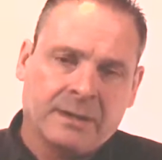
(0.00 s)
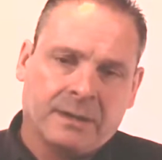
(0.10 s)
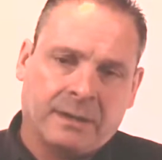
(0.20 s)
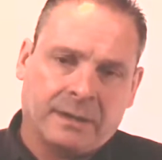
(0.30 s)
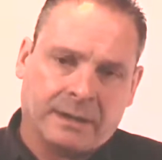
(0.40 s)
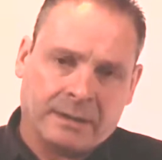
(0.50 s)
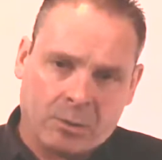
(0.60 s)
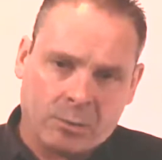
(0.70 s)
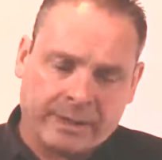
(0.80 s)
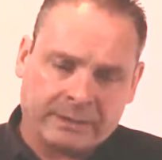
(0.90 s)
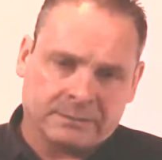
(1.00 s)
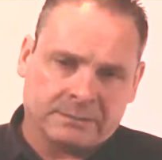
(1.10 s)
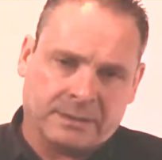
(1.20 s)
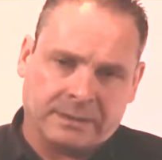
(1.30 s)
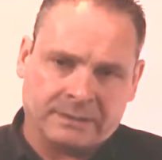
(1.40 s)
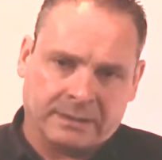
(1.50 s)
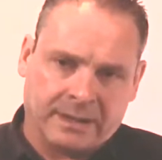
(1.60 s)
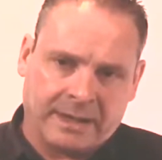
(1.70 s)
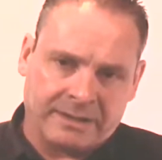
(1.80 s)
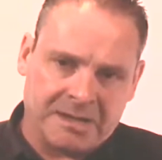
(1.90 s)
and home exercise, and
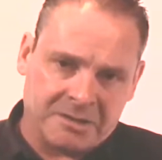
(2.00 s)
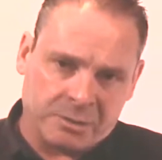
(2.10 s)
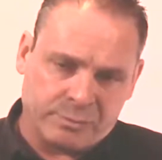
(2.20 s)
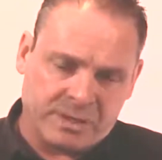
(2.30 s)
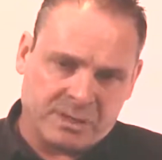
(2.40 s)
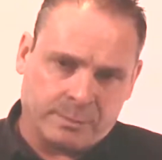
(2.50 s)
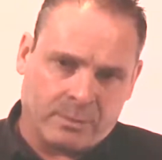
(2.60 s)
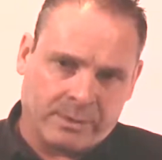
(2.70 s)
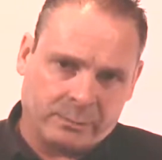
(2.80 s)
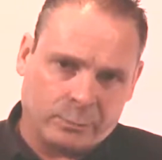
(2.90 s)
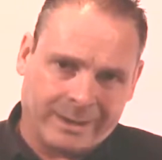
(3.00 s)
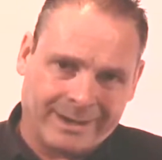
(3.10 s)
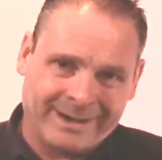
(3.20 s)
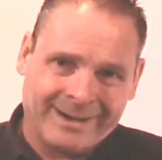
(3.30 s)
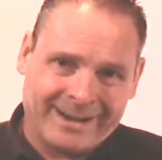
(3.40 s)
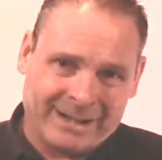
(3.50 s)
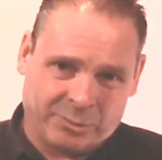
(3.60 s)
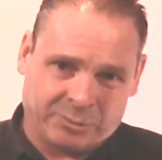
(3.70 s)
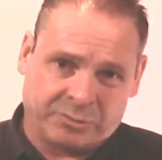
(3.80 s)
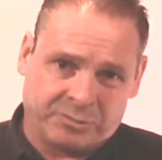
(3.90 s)
then you reach a point where it
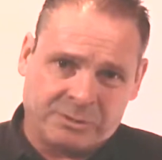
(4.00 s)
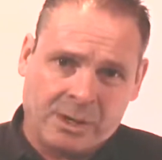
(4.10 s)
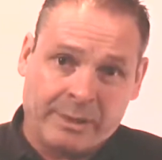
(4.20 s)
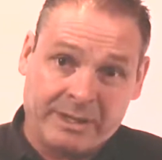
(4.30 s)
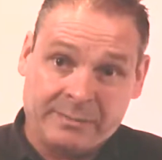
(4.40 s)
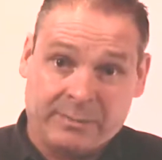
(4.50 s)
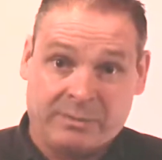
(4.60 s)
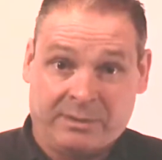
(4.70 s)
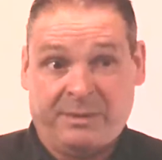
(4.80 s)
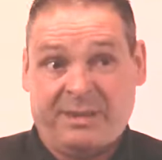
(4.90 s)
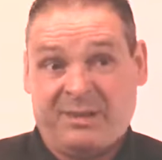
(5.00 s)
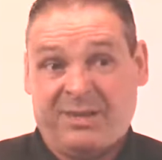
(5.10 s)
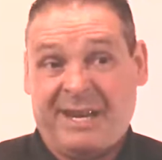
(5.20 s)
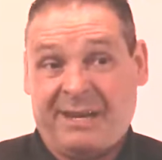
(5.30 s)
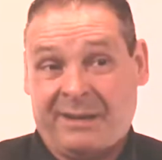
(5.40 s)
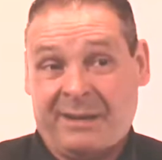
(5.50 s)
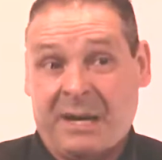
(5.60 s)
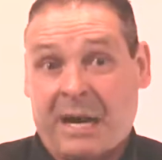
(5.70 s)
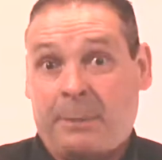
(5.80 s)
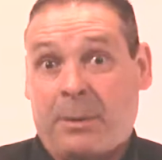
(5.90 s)
just doesn't go any further because you hit
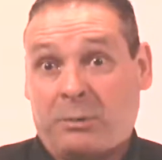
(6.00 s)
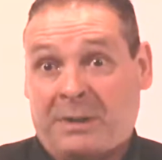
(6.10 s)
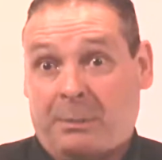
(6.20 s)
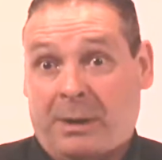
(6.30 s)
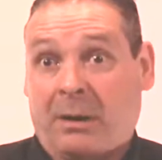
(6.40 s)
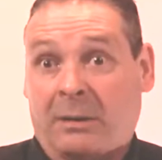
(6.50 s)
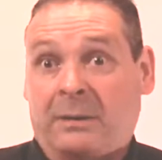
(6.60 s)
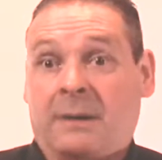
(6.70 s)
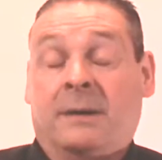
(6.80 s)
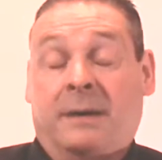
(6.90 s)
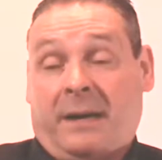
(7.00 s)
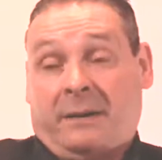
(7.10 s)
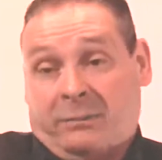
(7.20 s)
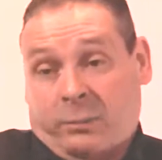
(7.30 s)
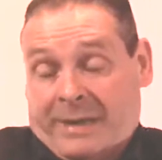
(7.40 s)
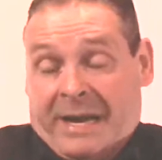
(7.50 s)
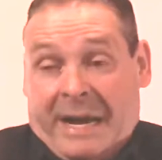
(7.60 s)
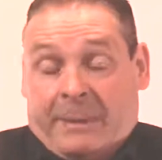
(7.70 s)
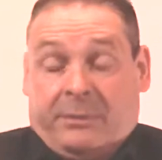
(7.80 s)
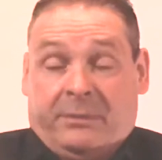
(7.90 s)
a bony block. And when that
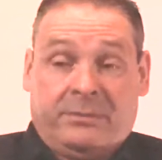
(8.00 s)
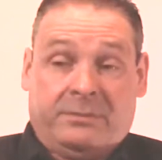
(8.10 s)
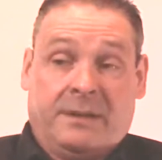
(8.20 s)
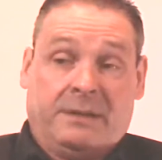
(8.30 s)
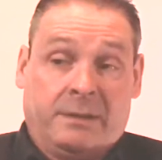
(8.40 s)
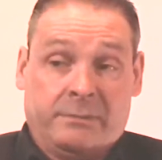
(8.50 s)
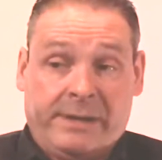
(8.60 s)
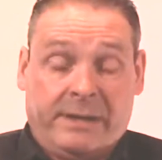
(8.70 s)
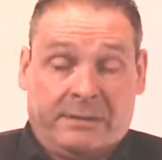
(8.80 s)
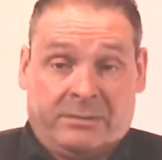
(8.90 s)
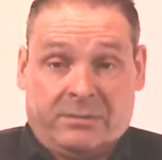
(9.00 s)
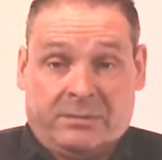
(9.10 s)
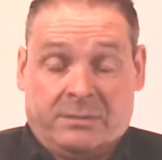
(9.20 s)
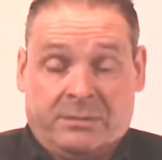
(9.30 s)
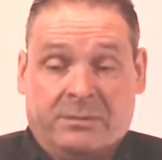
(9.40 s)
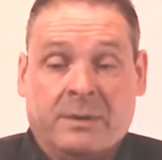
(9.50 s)
happens, then really there's no